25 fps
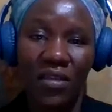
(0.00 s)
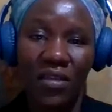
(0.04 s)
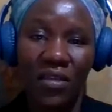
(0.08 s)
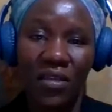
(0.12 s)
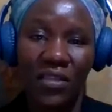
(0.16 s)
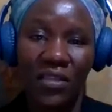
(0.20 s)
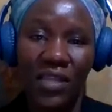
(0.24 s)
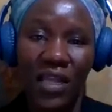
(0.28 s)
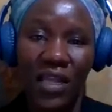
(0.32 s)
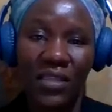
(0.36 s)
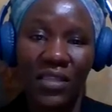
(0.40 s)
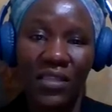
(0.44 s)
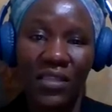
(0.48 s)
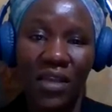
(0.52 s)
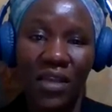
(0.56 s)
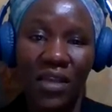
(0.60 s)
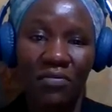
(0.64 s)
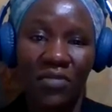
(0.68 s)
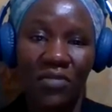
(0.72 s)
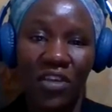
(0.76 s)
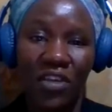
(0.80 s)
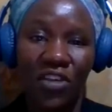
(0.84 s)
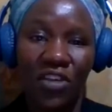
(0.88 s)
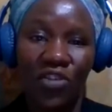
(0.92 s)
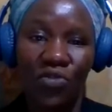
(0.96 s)
Is that
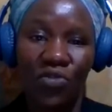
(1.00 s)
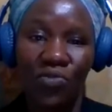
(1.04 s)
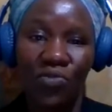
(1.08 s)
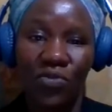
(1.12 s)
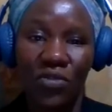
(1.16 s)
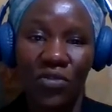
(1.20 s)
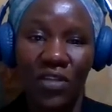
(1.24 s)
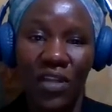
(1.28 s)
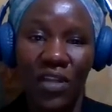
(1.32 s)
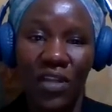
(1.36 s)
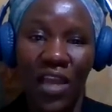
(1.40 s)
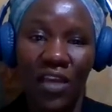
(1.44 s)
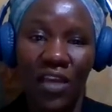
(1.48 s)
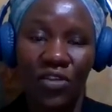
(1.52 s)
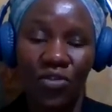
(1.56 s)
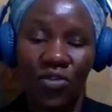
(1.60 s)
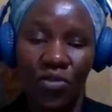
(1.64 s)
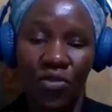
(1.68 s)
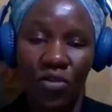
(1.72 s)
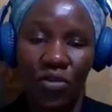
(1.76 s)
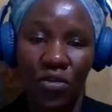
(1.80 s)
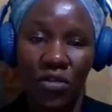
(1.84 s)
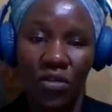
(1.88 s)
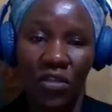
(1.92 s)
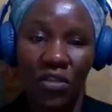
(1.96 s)
something you would like
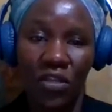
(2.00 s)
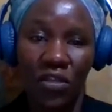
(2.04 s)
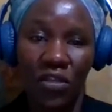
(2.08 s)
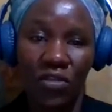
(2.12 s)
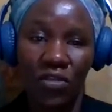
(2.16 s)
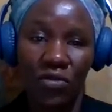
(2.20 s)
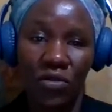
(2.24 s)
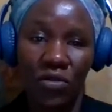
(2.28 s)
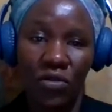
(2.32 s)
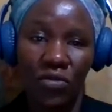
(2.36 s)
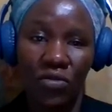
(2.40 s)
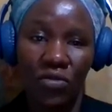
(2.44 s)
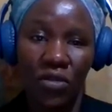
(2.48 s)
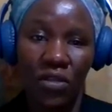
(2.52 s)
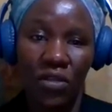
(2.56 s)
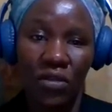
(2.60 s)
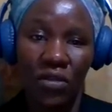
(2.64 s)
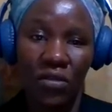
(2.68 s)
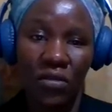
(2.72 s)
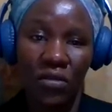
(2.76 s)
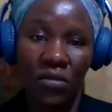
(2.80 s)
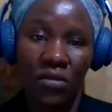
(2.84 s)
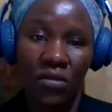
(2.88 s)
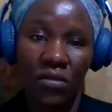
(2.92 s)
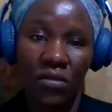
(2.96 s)
to continue doing?